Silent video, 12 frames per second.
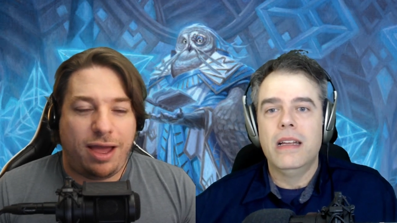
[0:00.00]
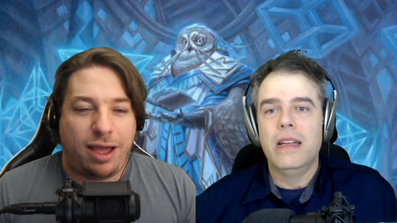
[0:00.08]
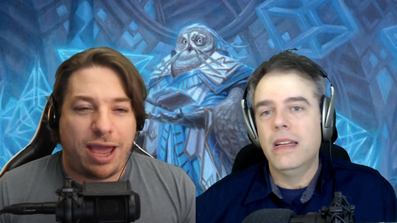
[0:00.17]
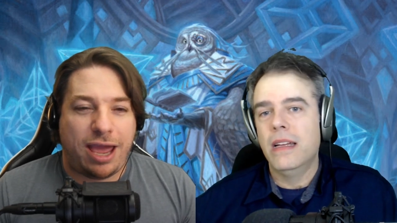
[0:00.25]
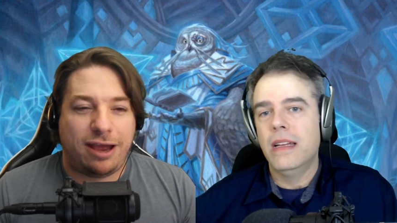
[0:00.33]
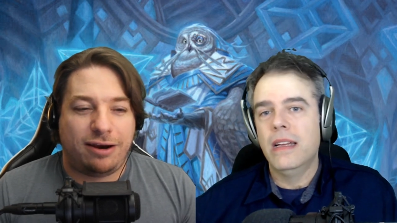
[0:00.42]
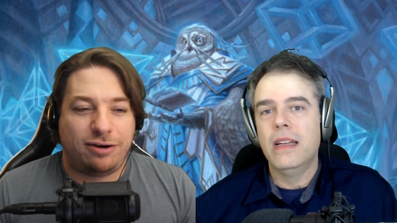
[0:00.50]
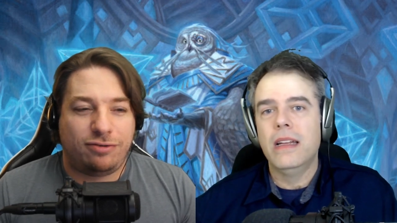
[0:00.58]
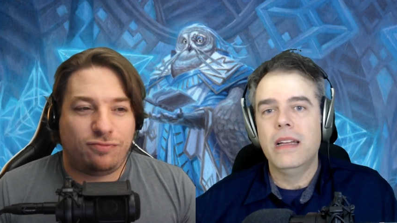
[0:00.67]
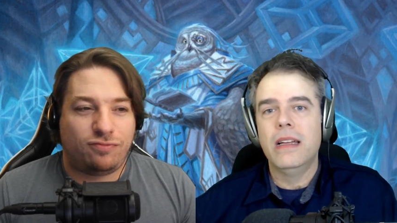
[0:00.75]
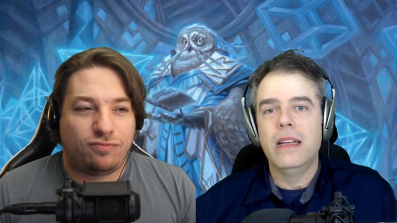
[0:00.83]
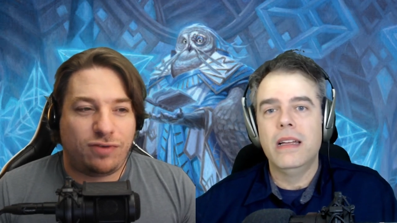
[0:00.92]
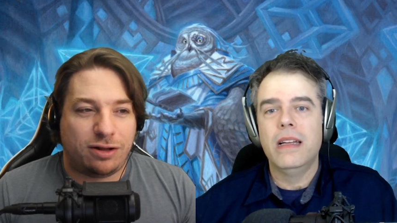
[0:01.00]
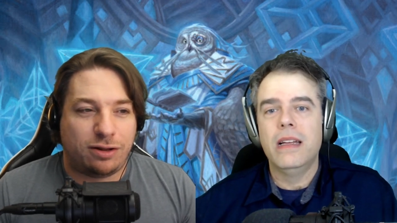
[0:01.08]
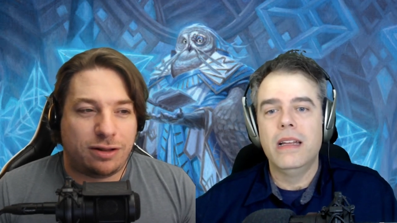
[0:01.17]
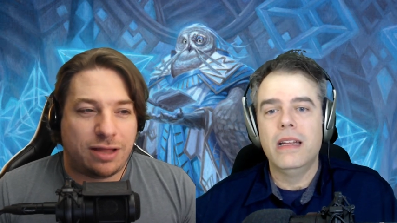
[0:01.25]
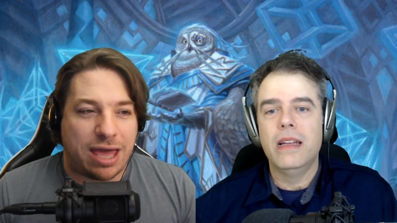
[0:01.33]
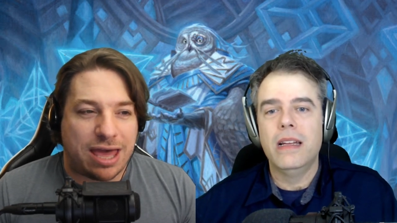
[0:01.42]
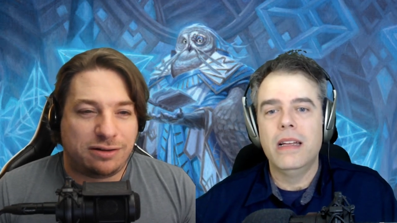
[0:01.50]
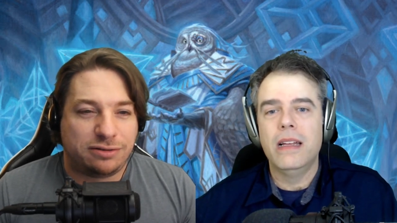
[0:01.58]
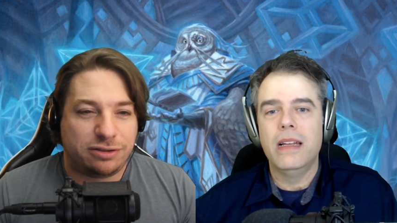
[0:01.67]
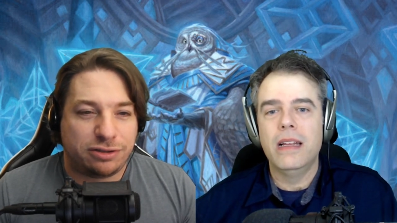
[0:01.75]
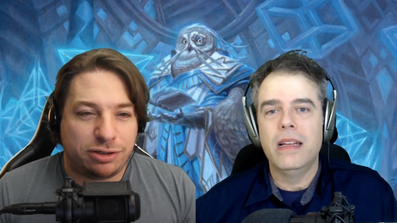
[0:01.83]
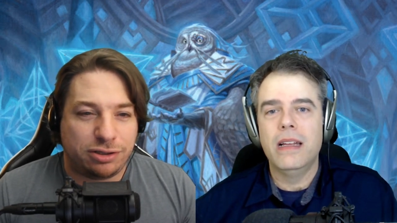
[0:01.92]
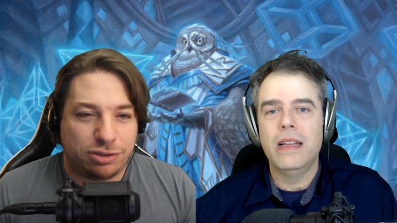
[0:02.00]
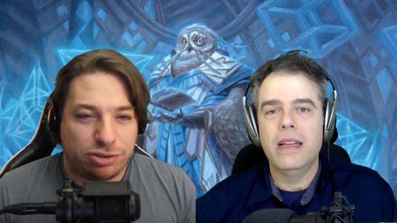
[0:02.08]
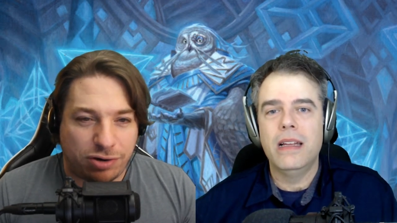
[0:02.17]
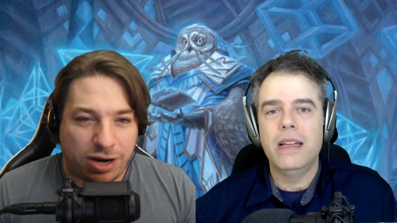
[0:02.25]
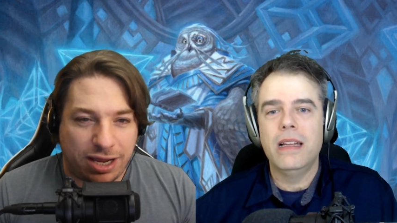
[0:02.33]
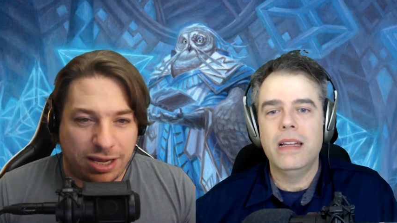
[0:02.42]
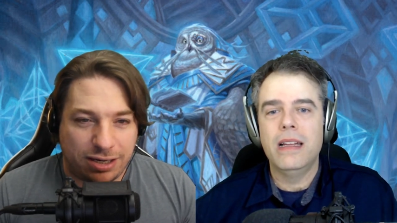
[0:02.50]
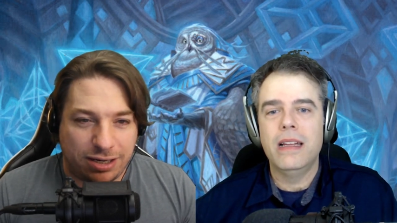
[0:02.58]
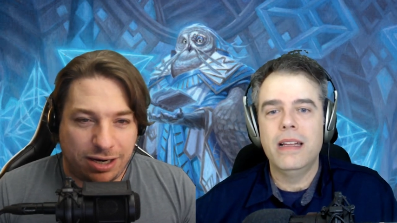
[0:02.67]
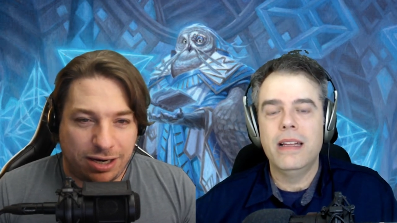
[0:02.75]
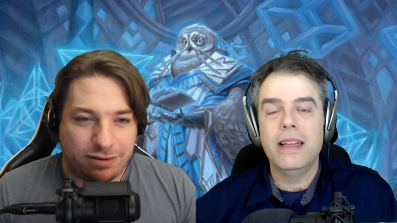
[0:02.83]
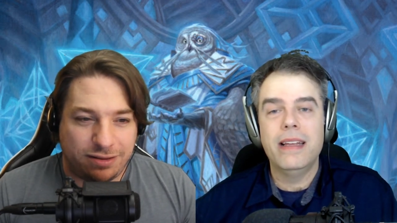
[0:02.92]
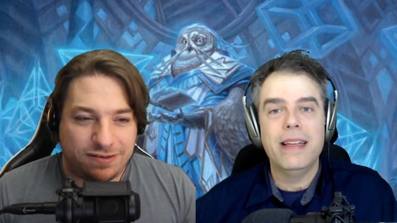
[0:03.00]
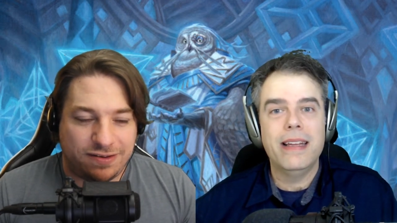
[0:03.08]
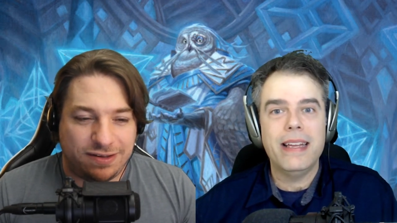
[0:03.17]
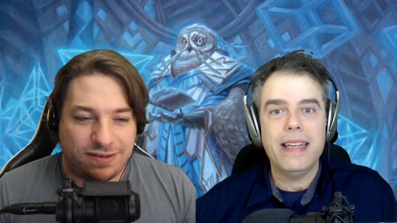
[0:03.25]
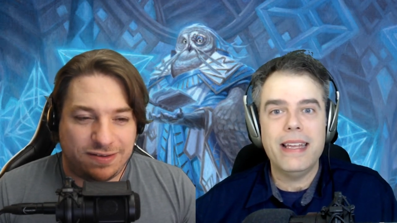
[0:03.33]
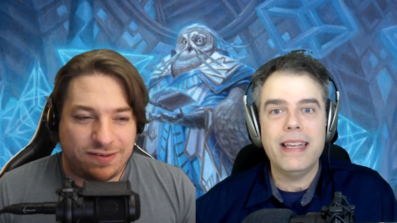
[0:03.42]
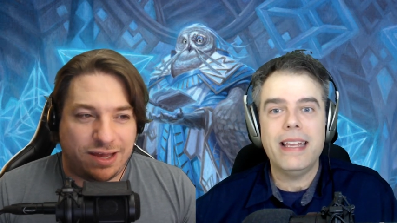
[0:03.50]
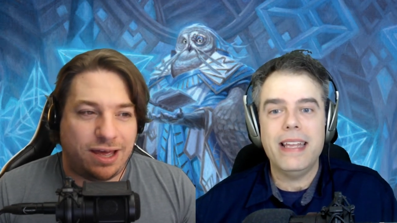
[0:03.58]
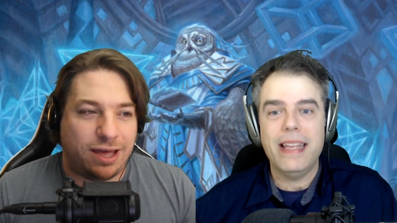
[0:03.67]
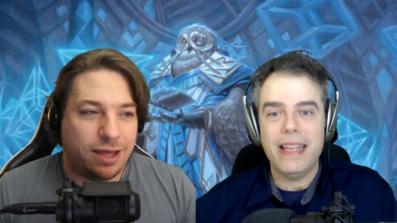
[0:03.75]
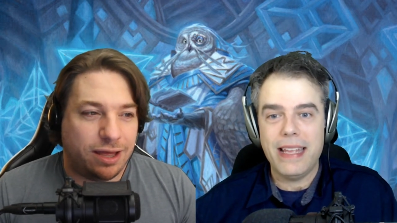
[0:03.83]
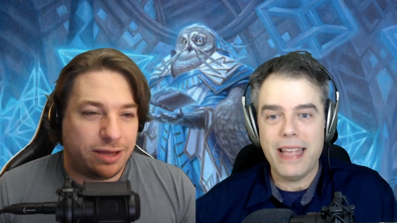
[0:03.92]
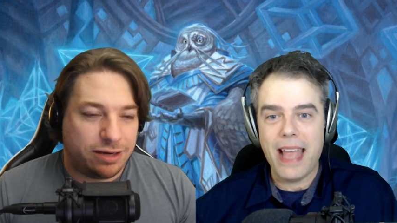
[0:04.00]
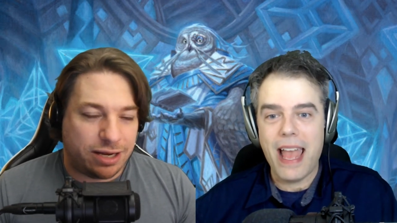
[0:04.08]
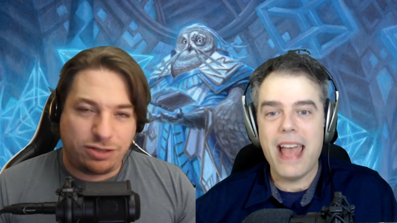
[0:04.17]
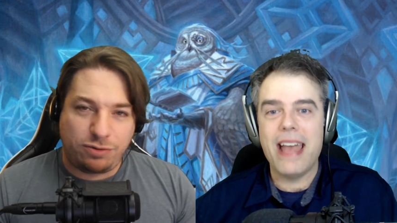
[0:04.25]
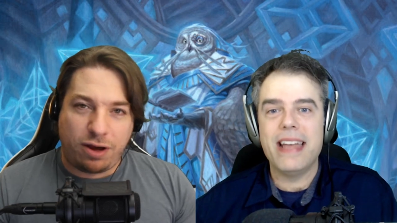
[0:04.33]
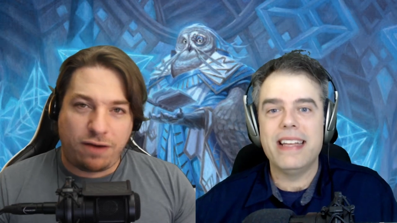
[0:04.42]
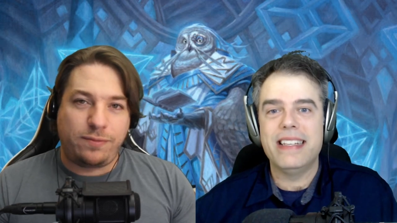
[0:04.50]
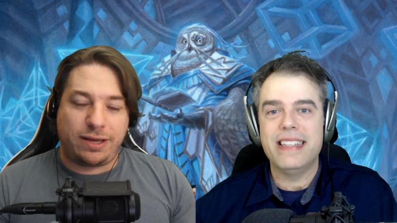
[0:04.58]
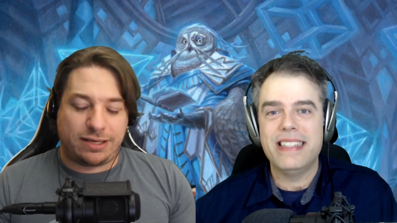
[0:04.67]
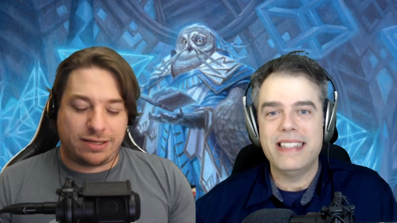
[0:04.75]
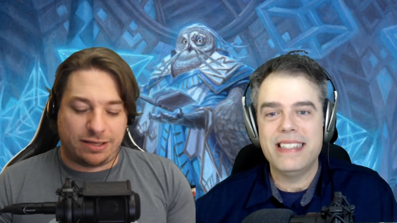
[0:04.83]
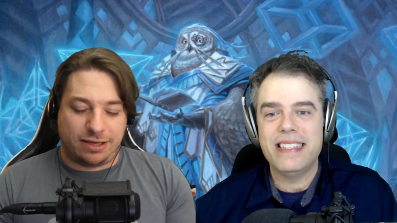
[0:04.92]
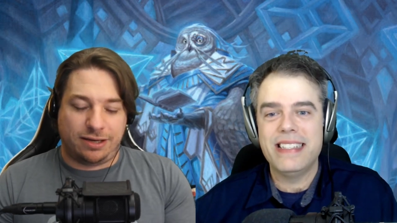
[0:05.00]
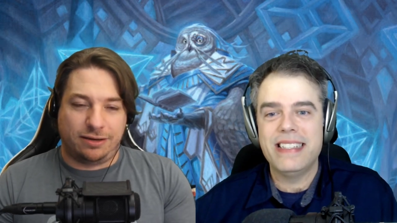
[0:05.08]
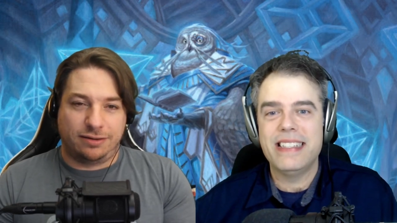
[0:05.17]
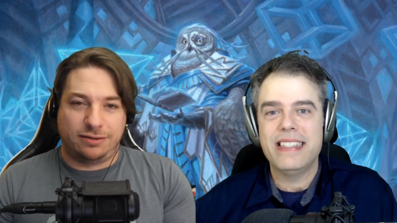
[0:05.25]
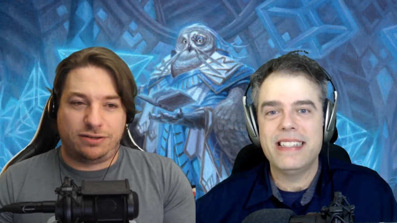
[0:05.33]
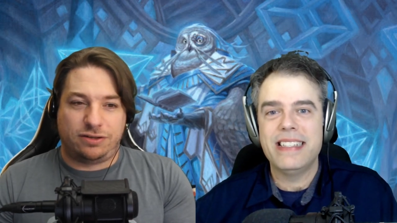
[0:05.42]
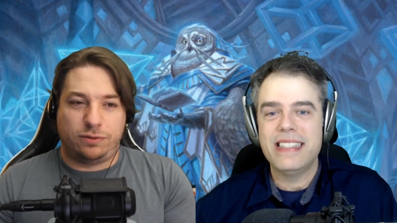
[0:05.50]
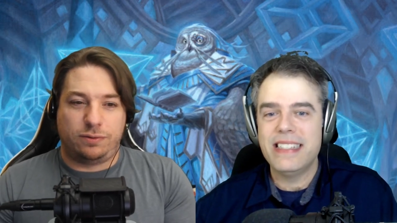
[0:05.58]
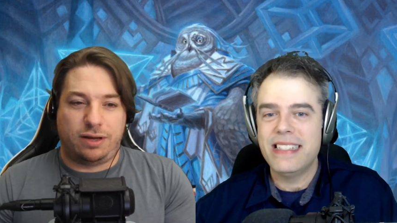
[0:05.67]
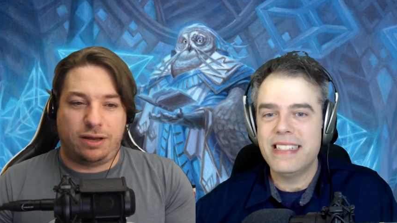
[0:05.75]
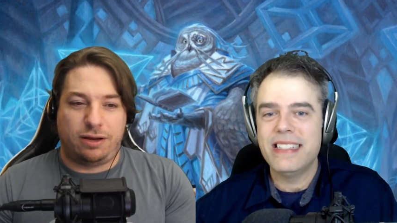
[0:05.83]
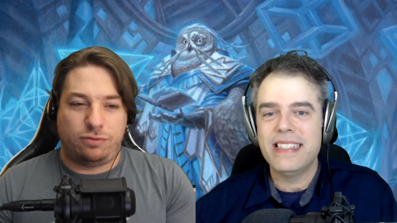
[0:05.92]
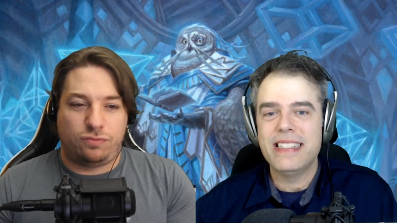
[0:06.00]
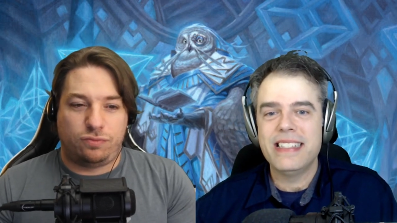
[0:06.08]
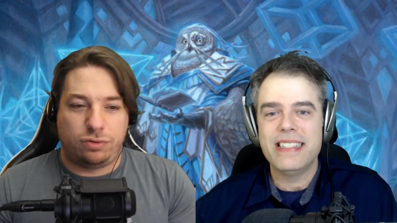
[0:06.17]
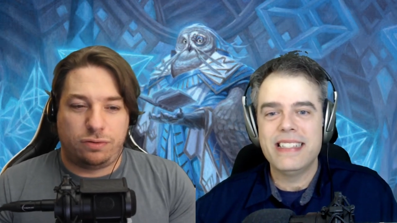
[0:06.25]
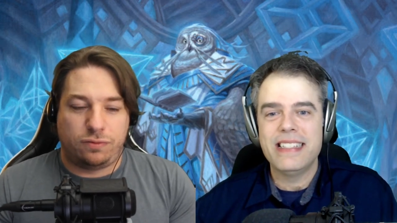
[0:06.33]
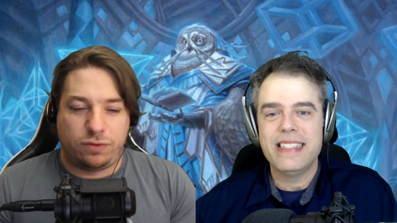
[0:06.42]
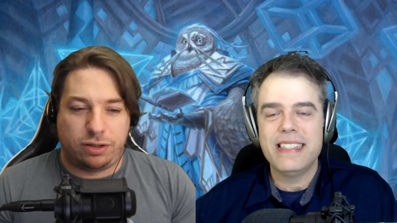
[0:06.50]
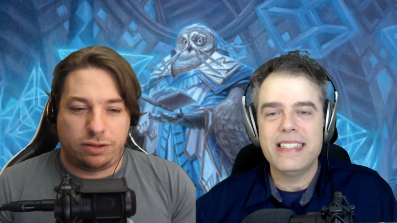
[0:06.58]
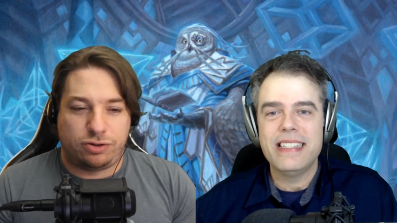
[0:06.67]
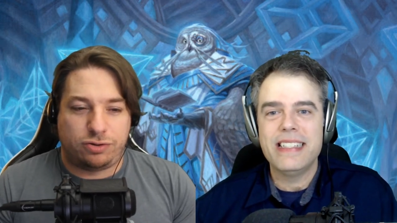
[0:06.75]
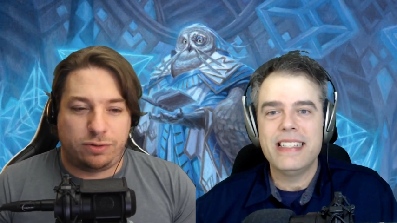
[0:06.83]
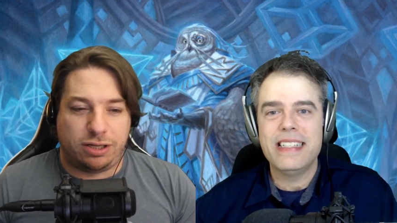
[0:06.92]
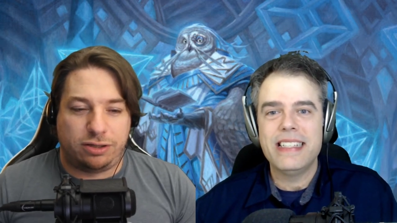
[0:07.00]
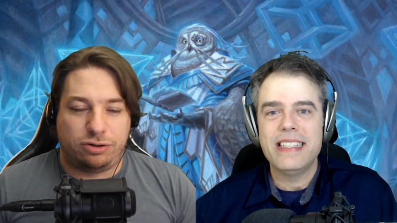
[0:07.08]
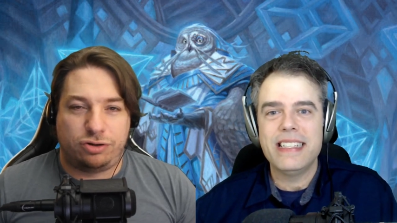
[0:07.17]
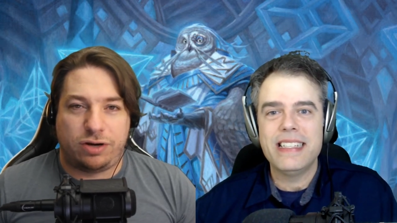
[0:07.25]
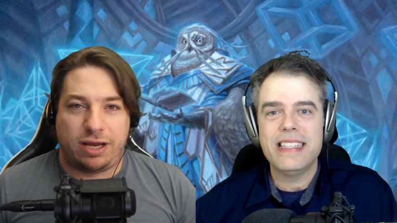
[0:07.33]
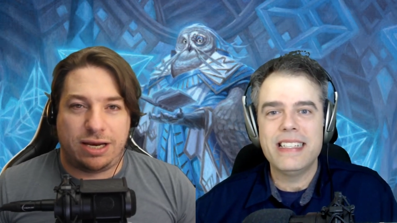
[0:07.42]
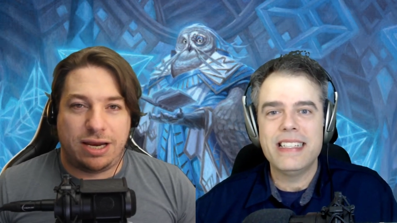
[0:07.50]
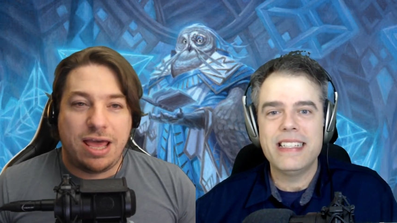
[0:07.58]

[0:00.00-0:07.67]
Speaker 1: and real elder dragon here. This is uh, yeah. not too often we get to do a r real and true elder dragon